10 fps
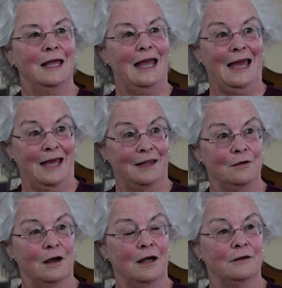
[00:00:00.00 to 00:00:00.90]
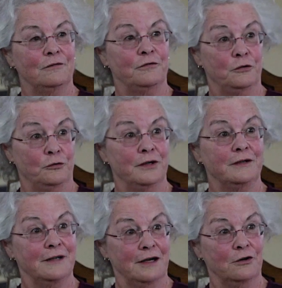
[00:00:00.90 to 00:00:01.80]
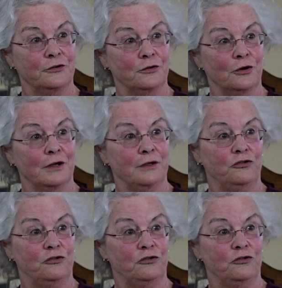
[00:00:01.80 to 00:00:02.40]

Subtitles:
had on food and territory,